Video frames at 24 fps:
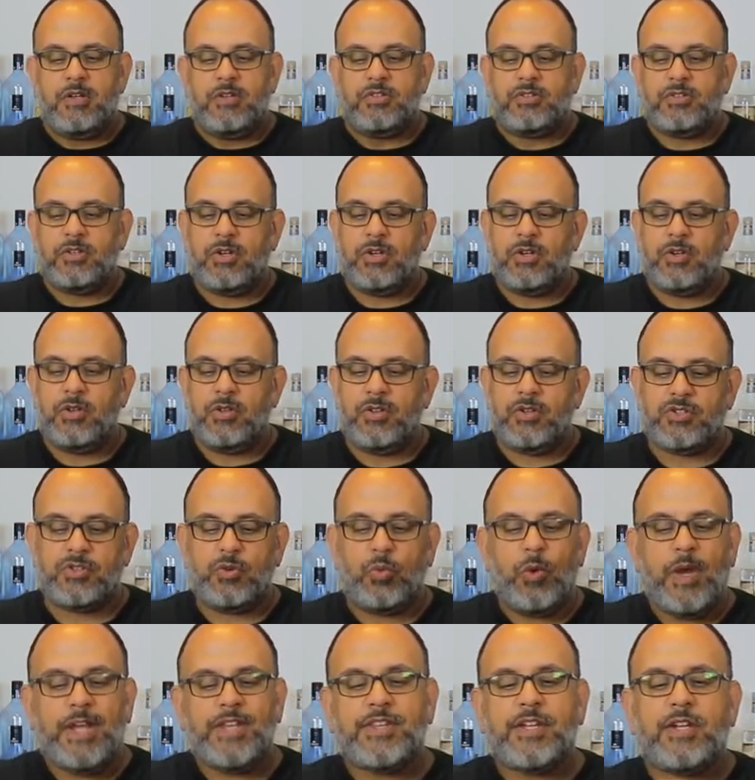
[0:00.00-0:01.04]
So there's a
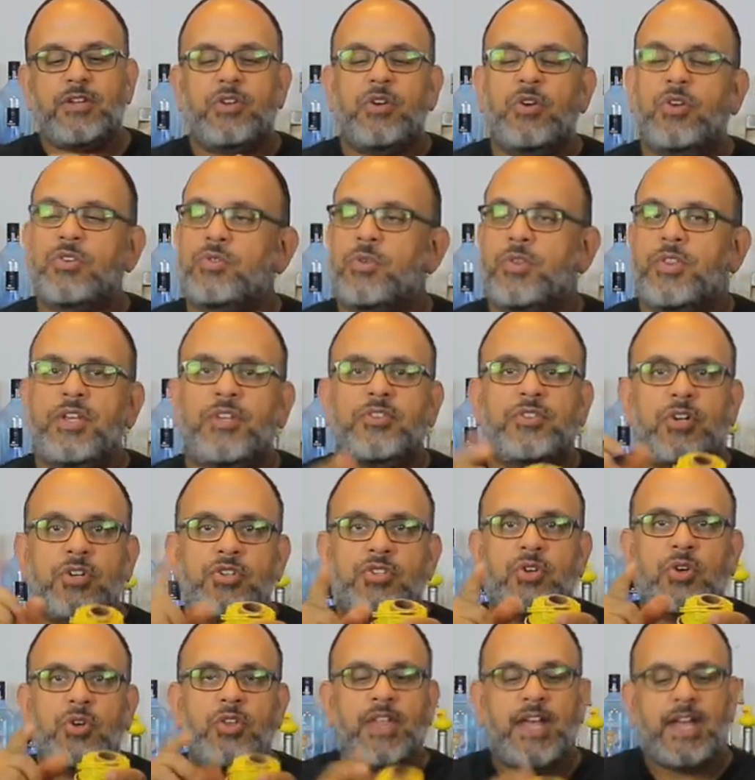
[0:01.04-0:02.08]
weight that goes with this. I'll
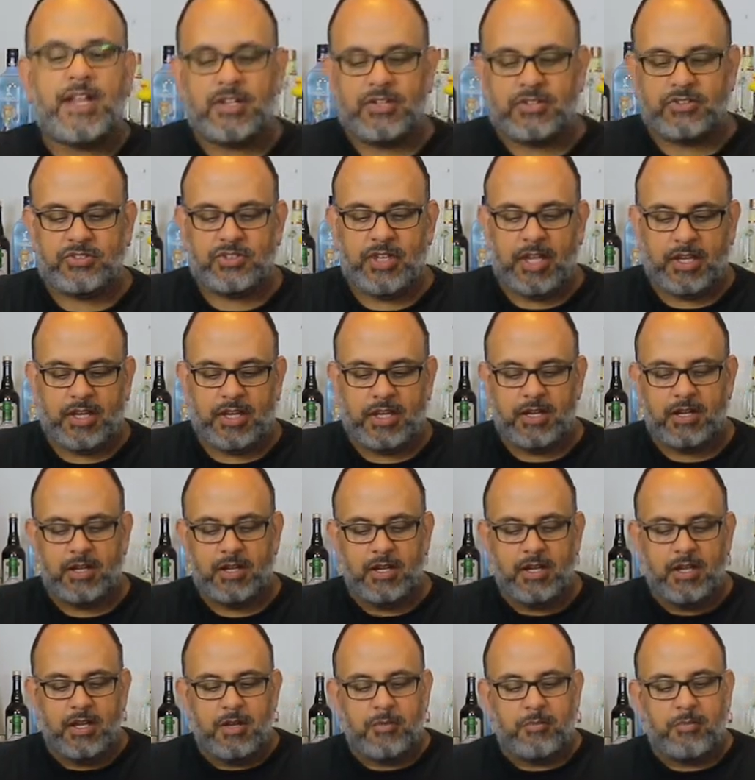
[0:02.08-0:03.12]
show you that in a second.
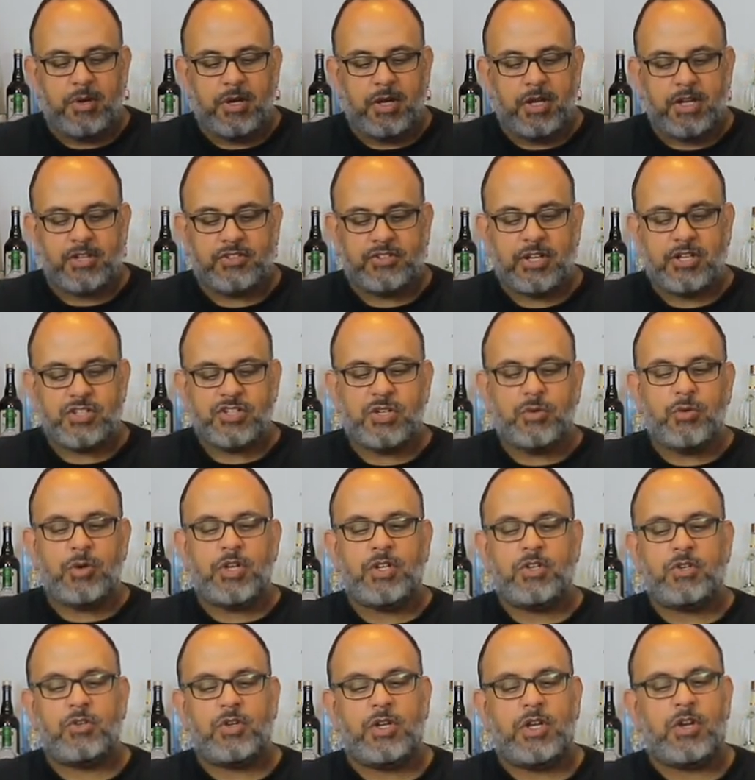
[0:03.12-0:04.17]
But essentially what
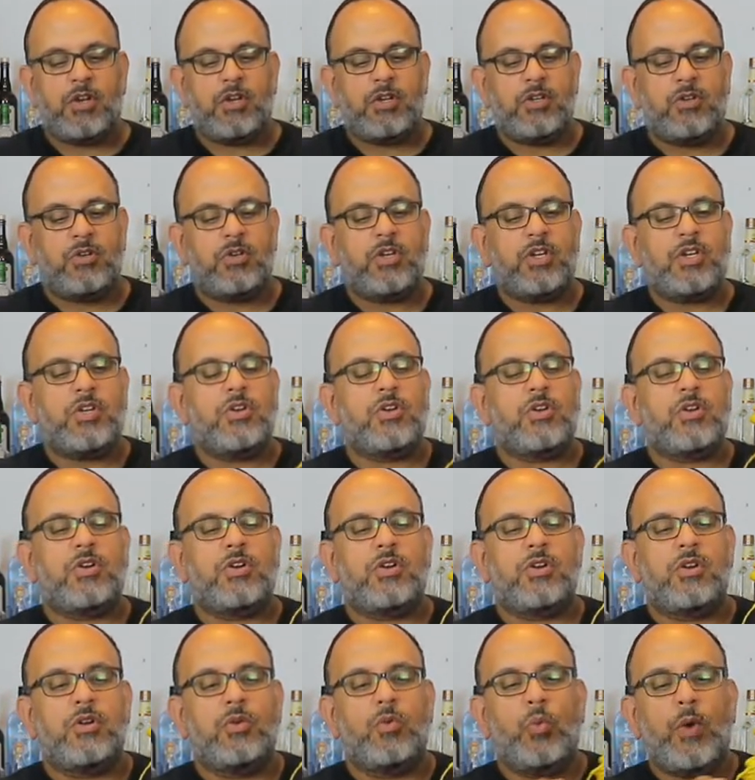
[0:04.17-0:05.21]
you do here, you hook
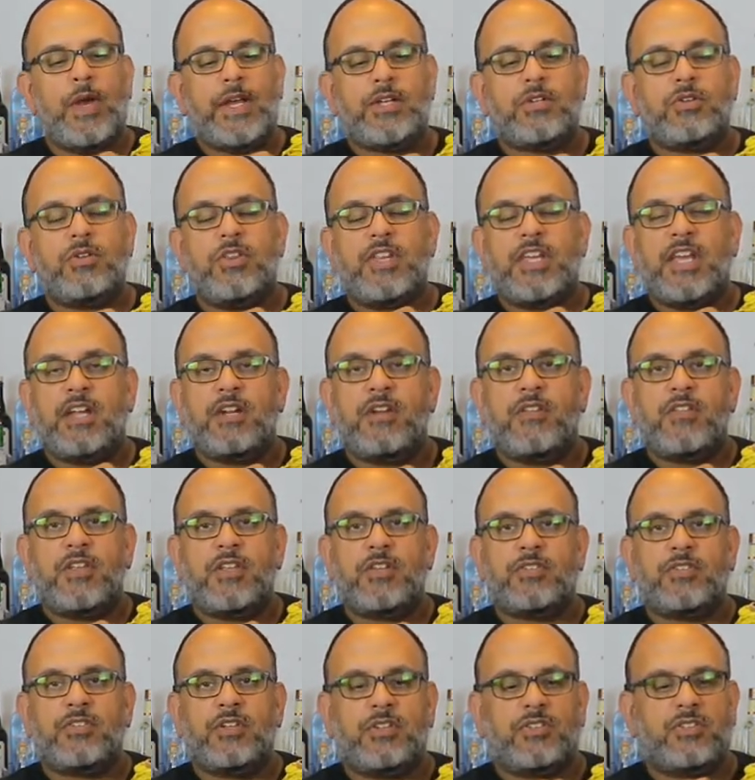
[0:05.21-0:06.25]
your weight to the end of
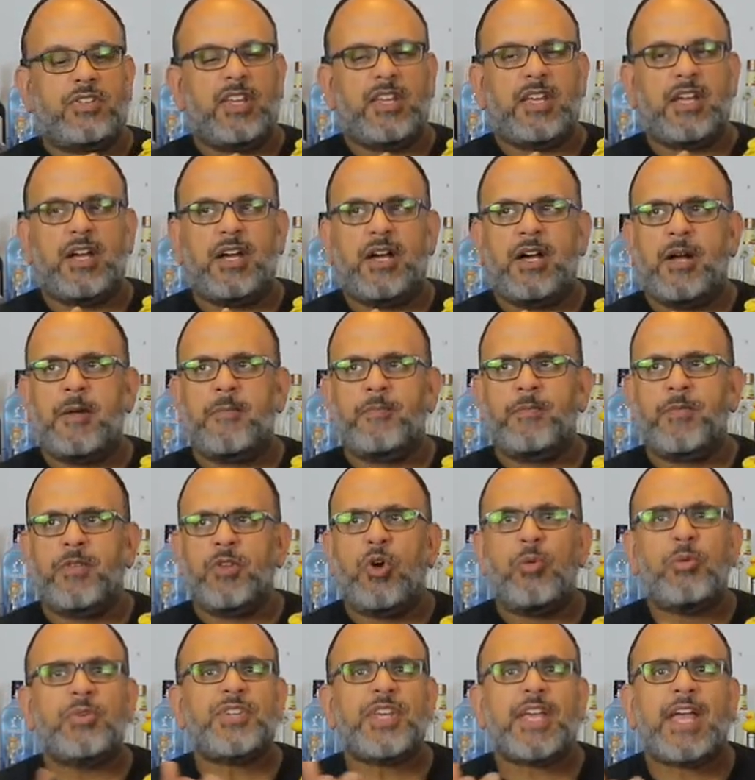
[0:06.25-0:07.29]
this. It's like
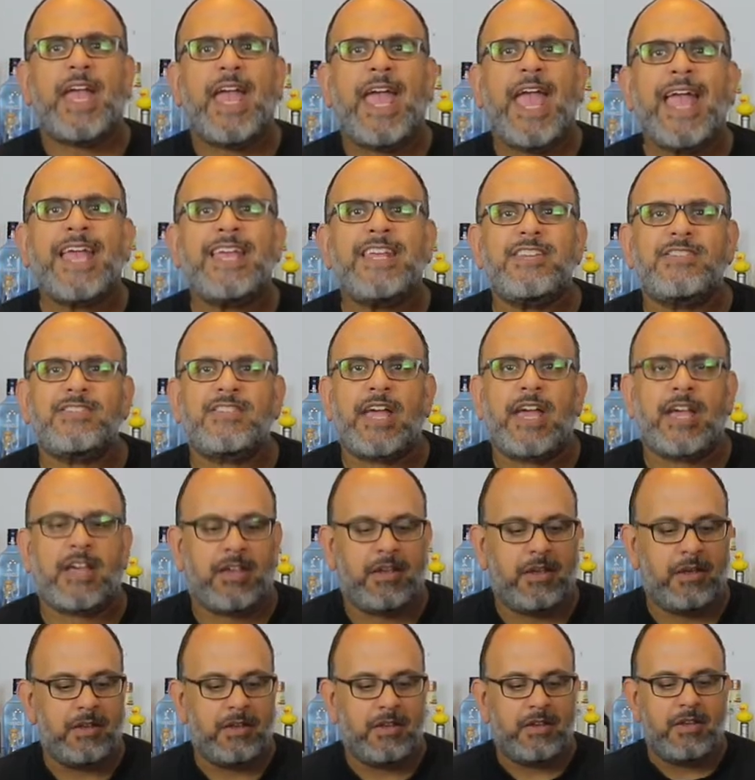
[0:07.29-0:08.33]
almost like a hacky sack.
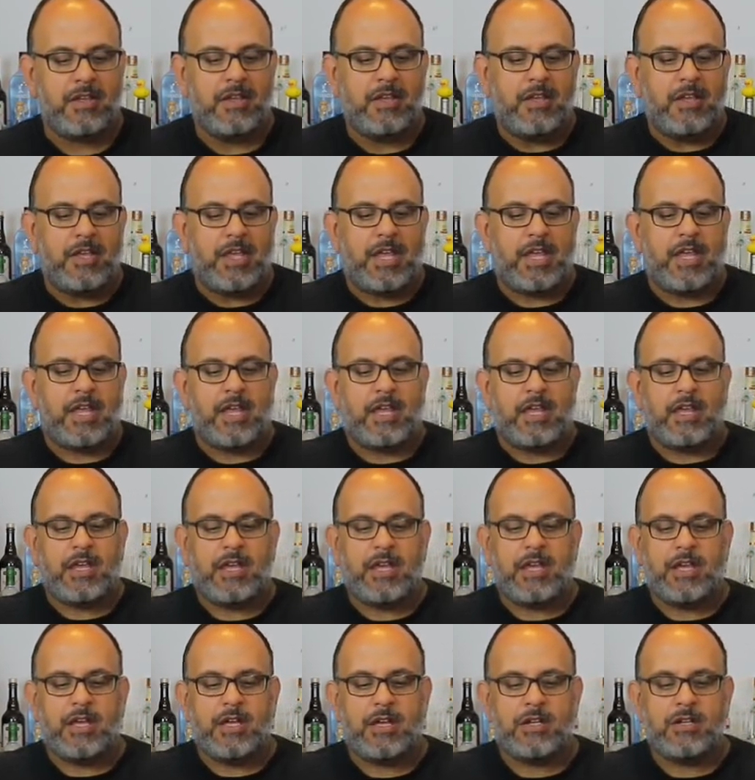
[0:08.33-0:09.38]

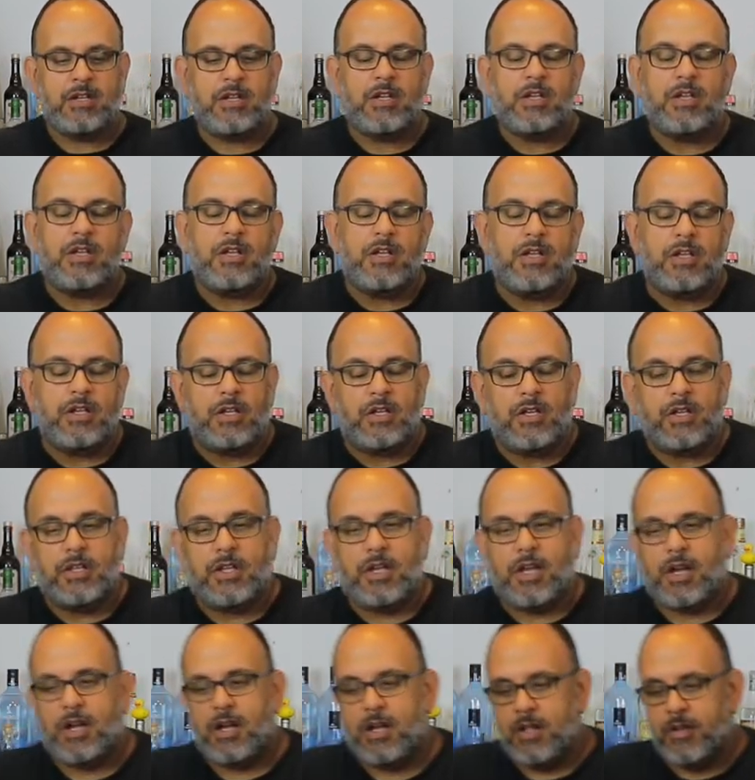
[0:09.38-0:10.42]
And
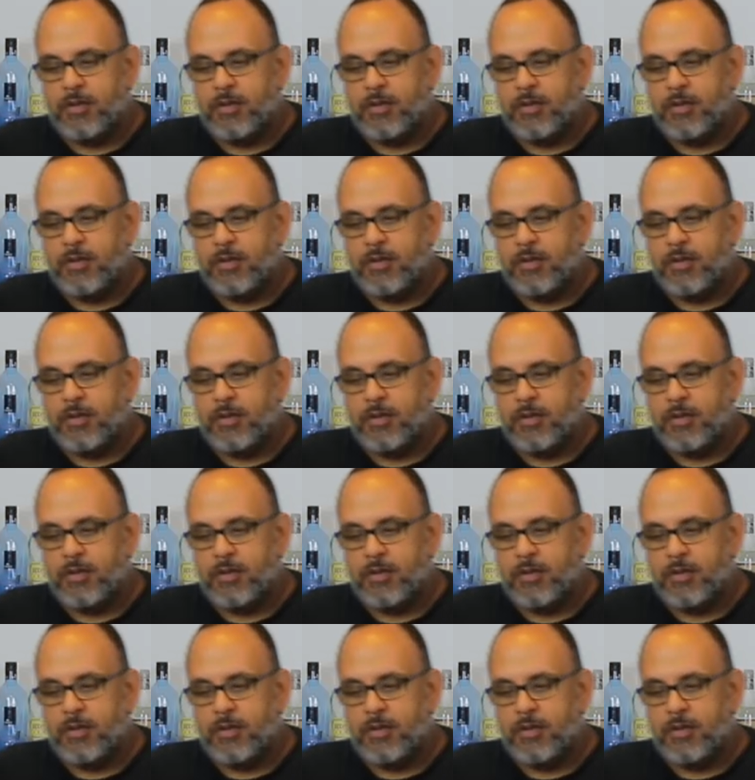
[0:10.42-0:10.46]
you